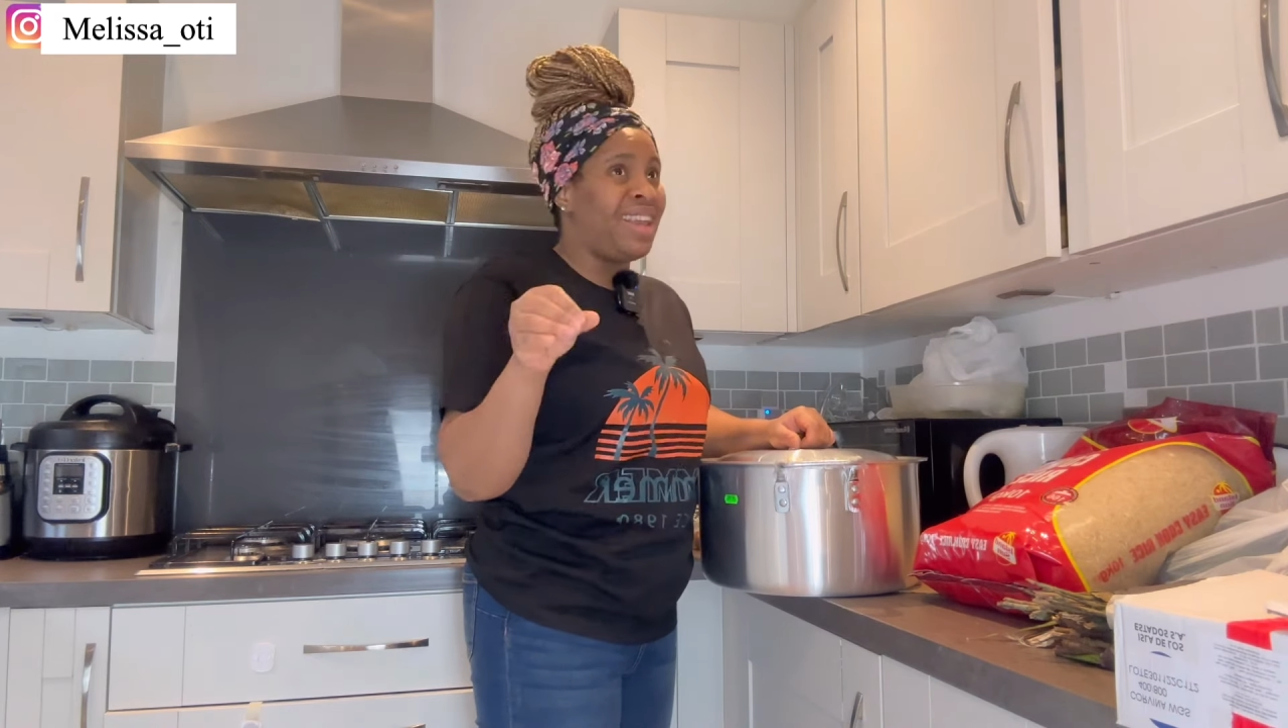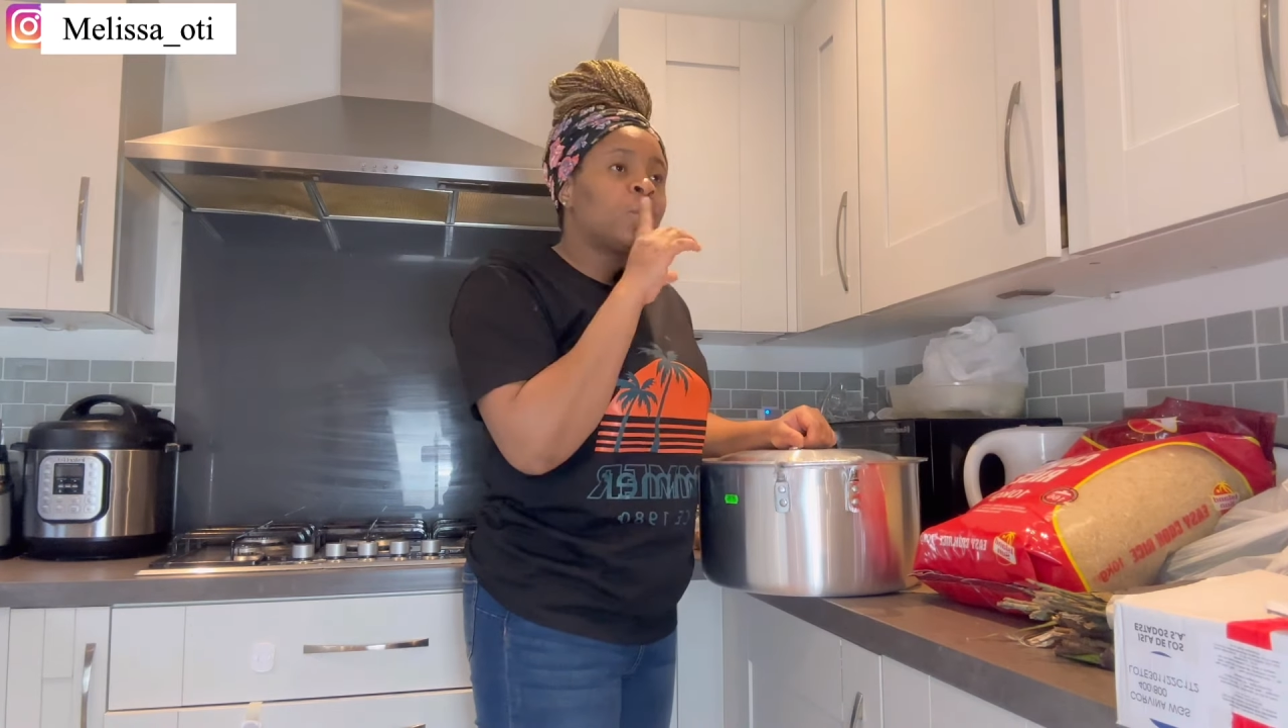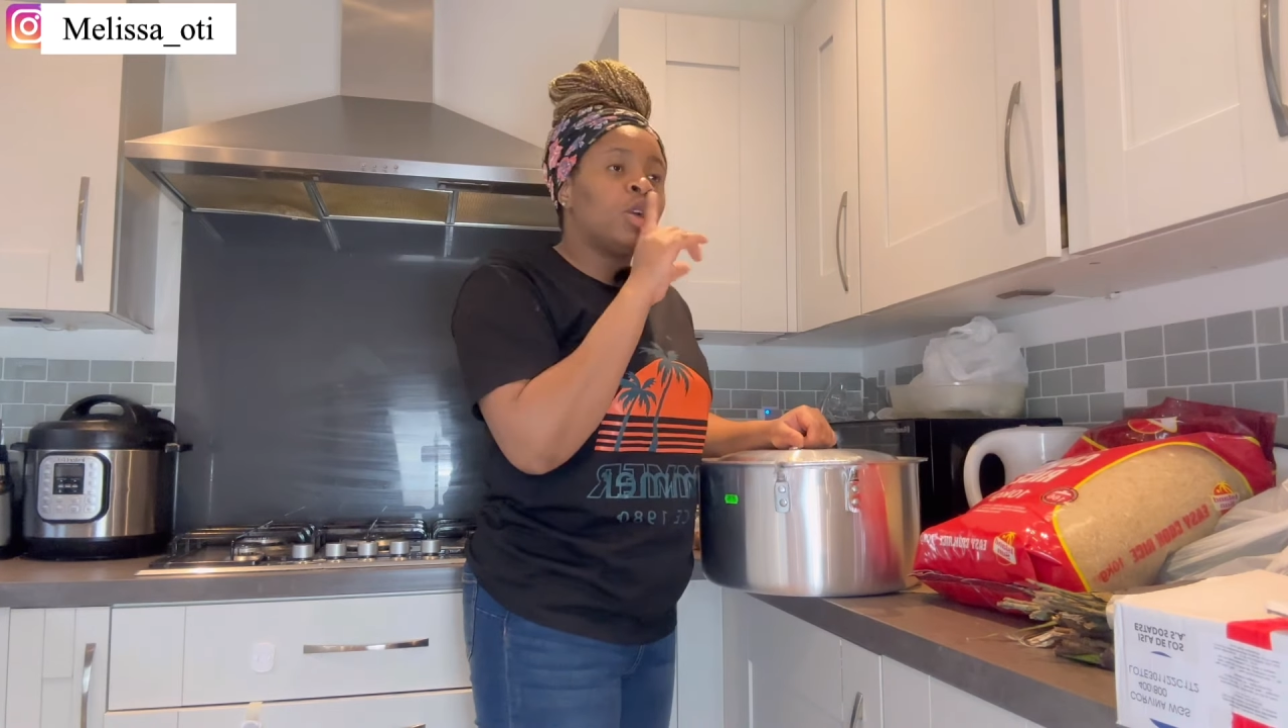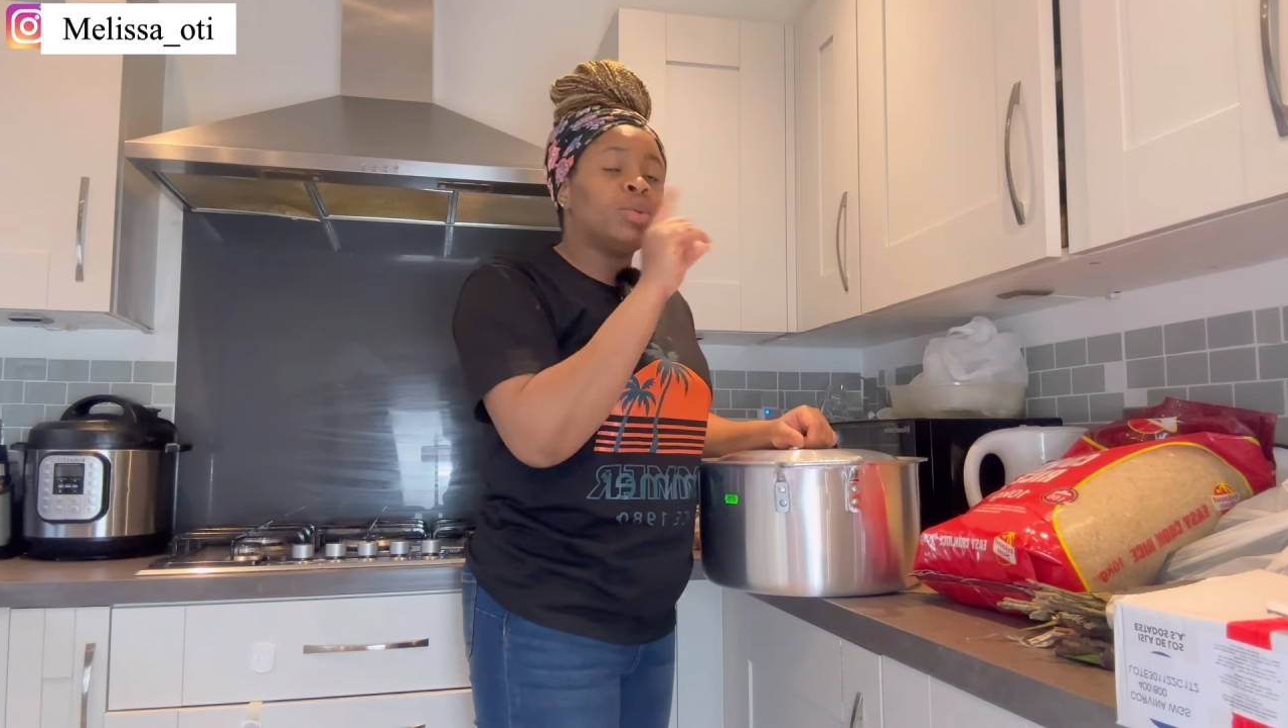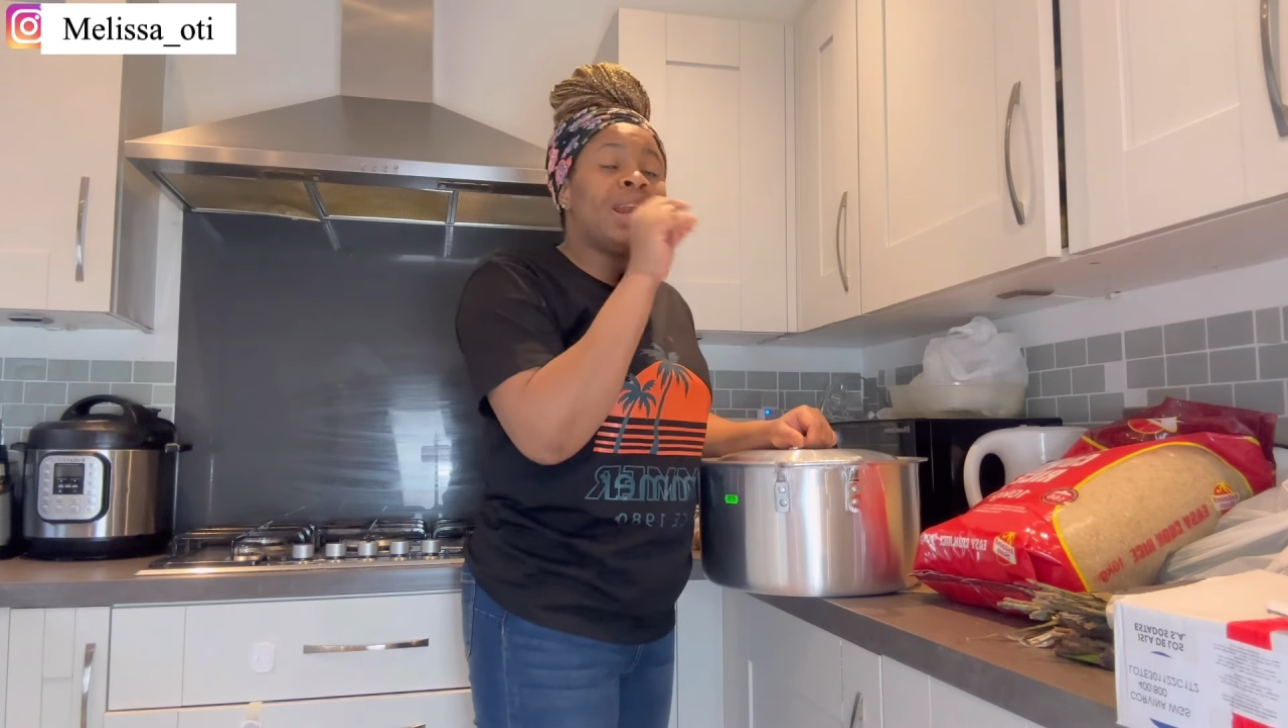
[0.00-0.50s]

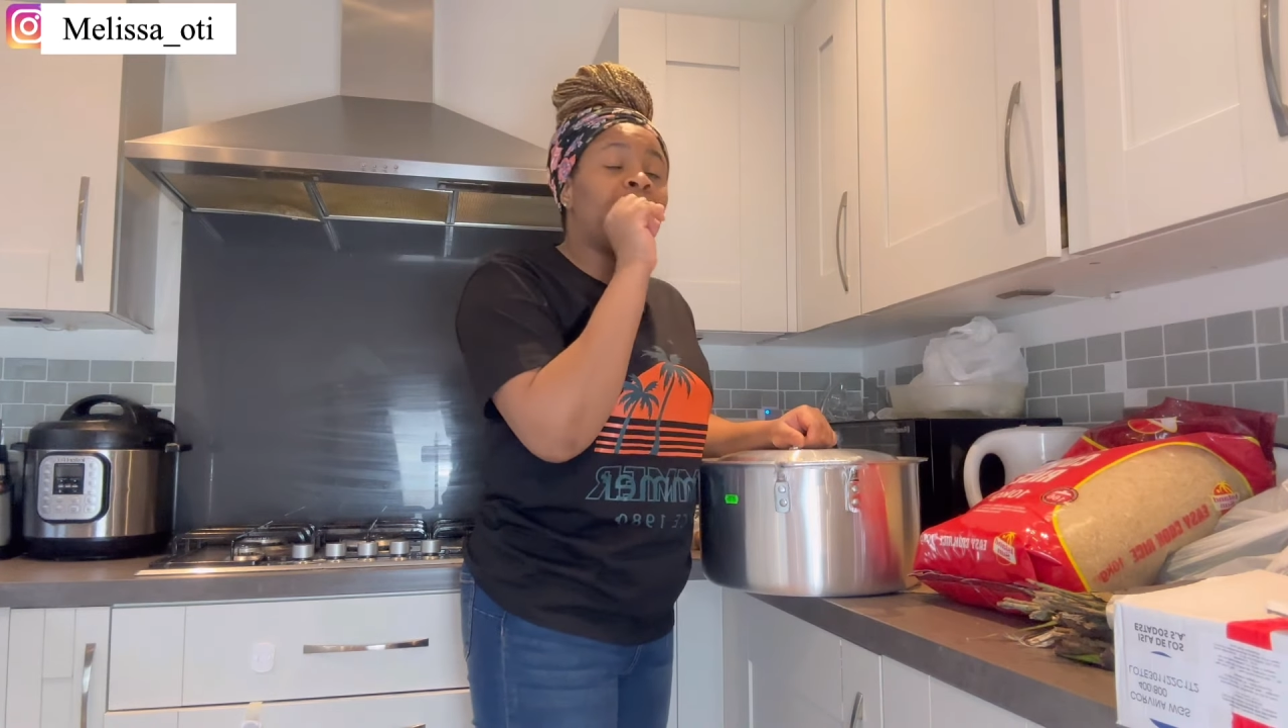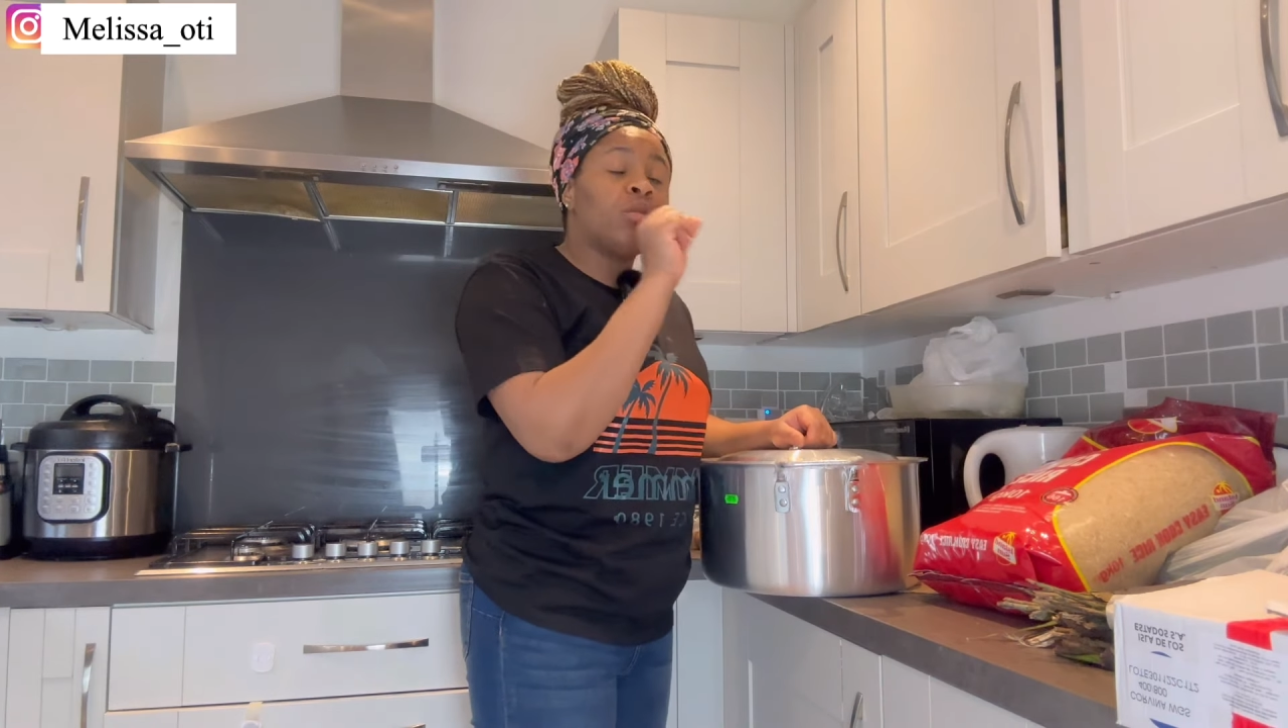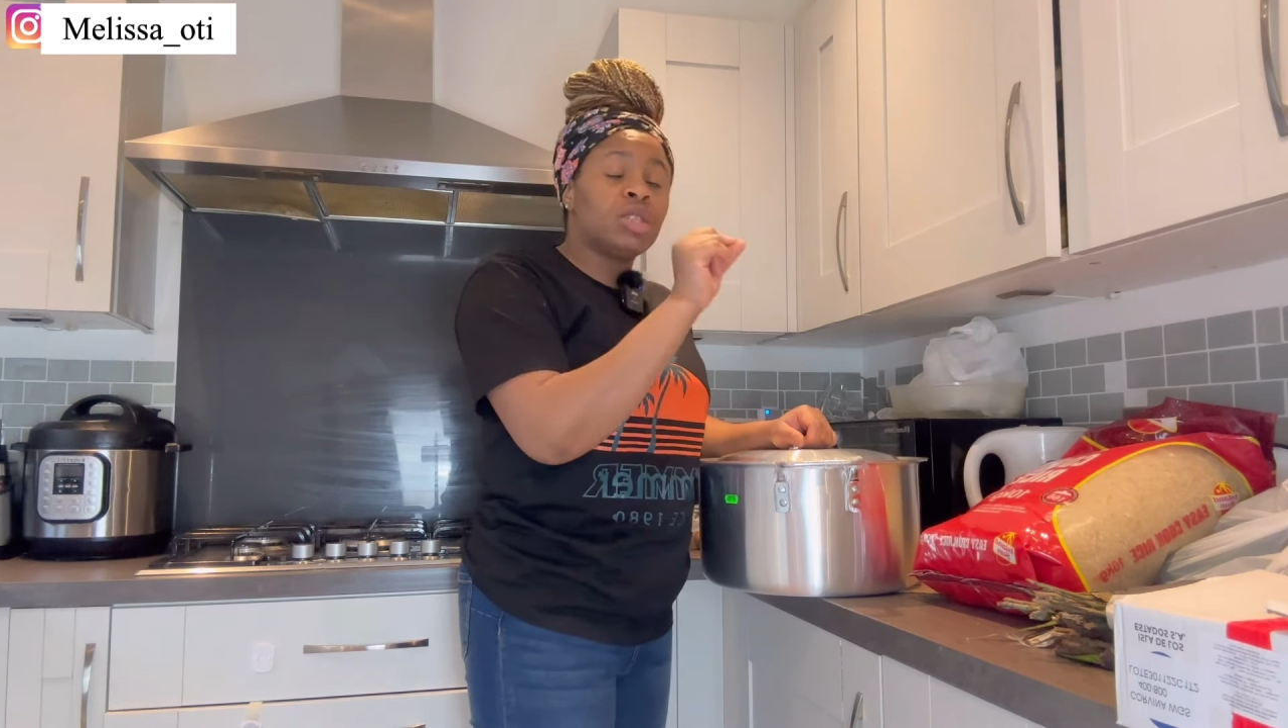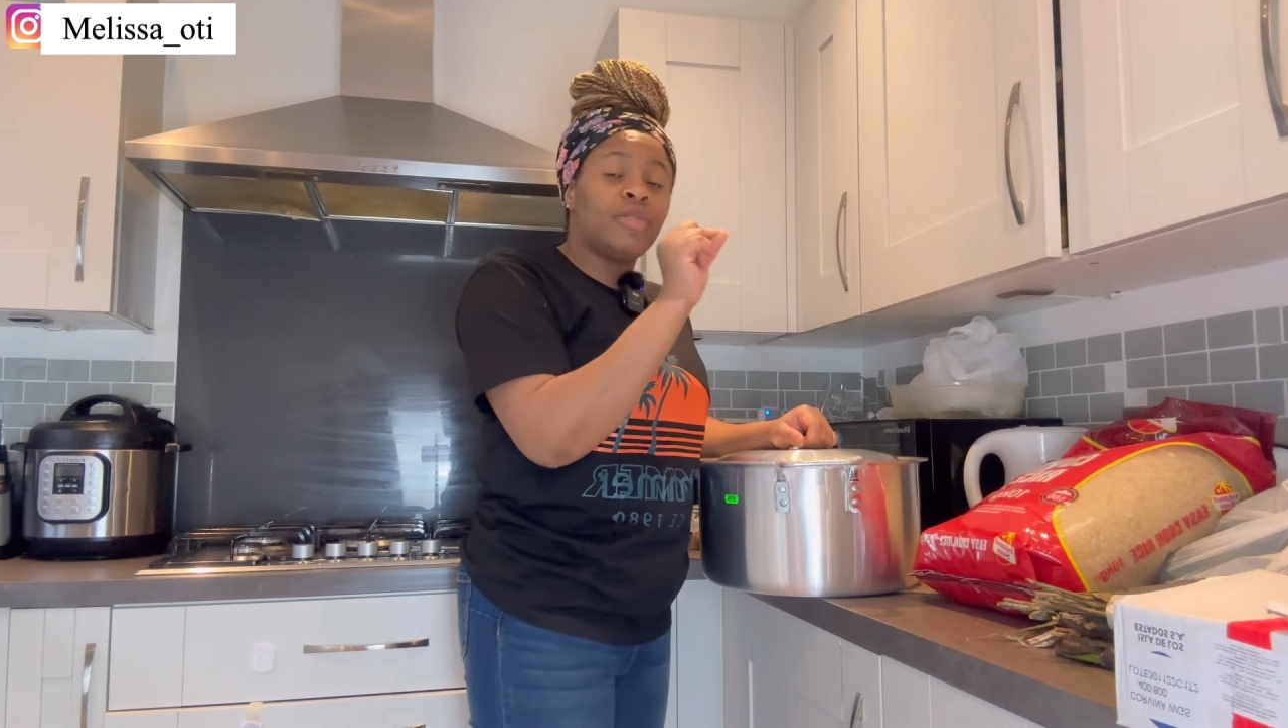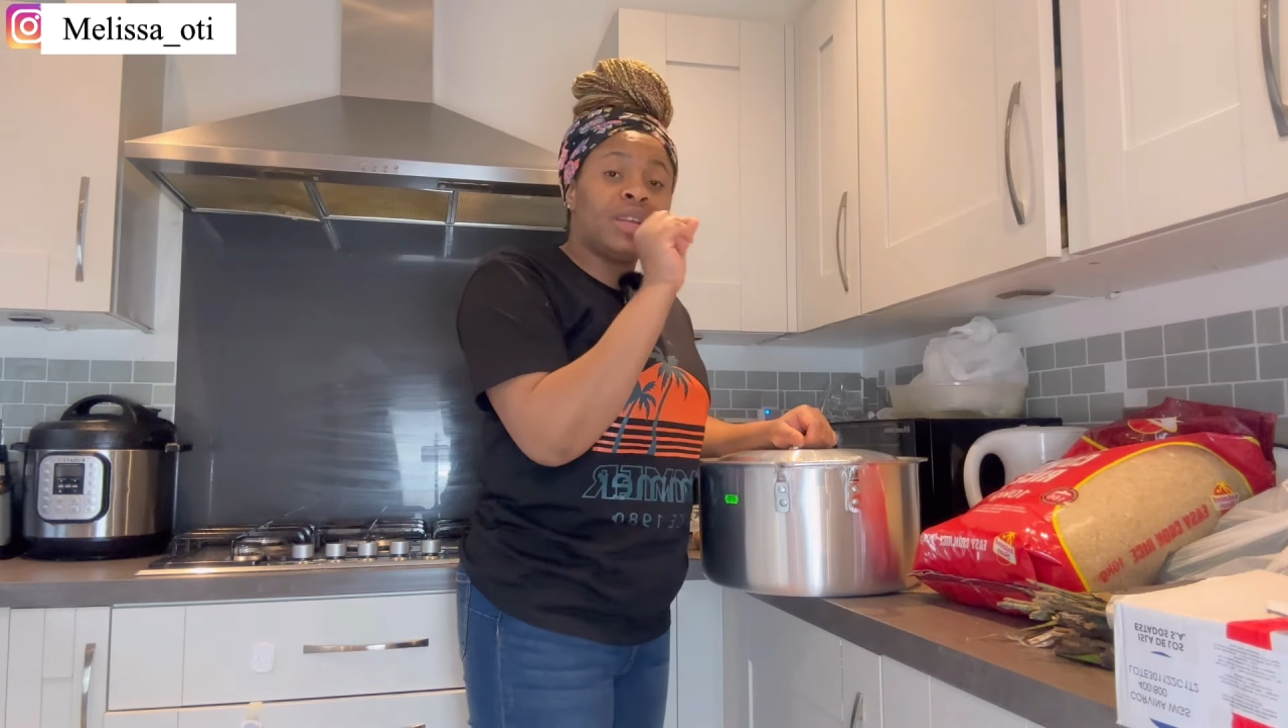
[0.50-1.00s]
because when I
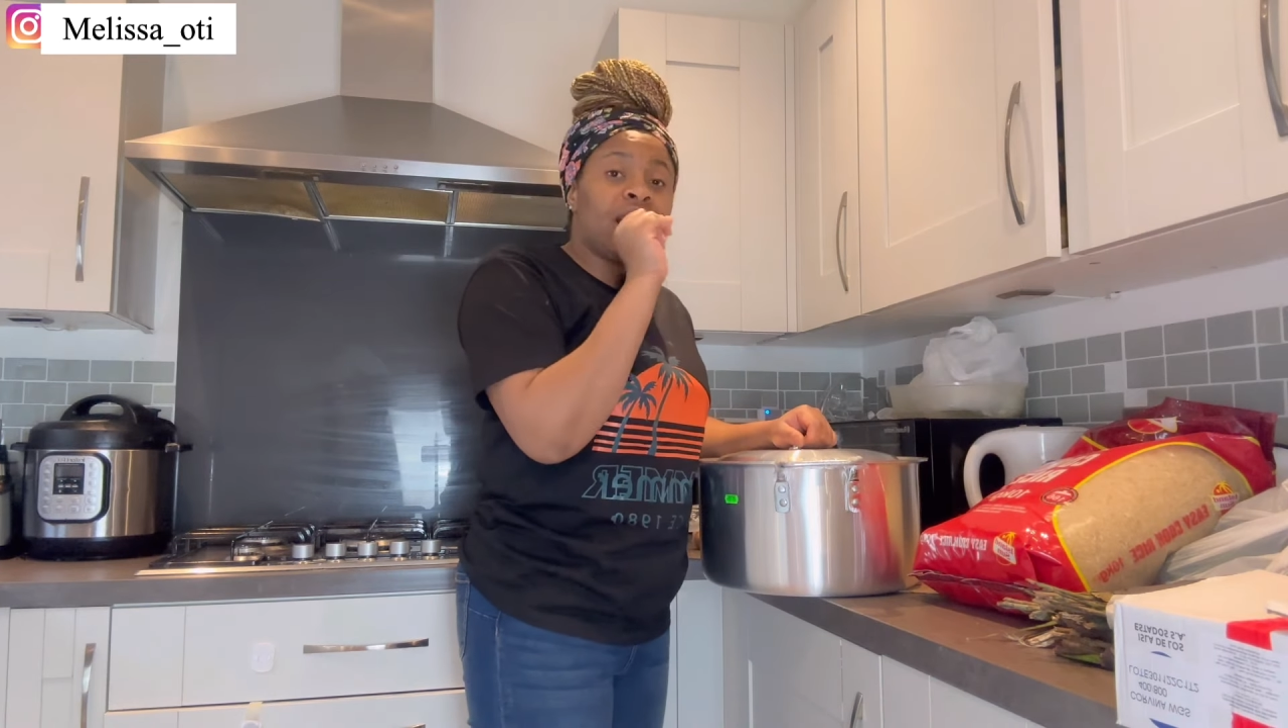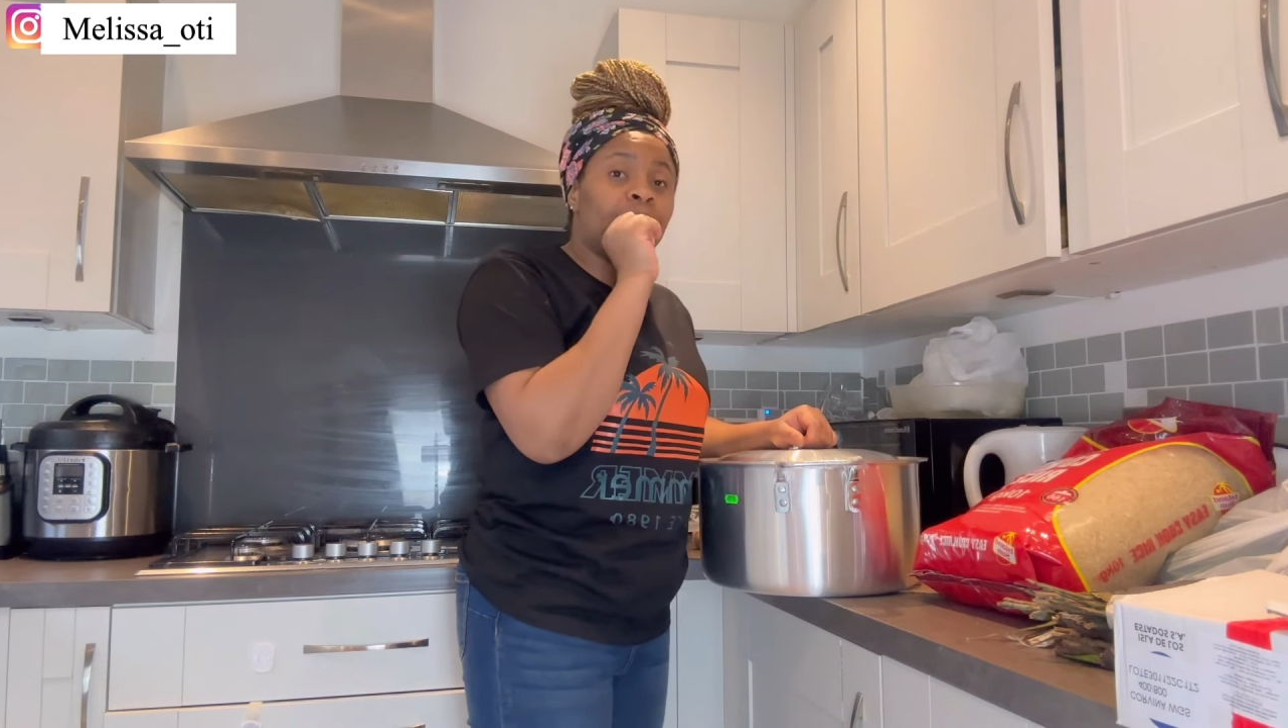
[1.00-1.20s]
cooked for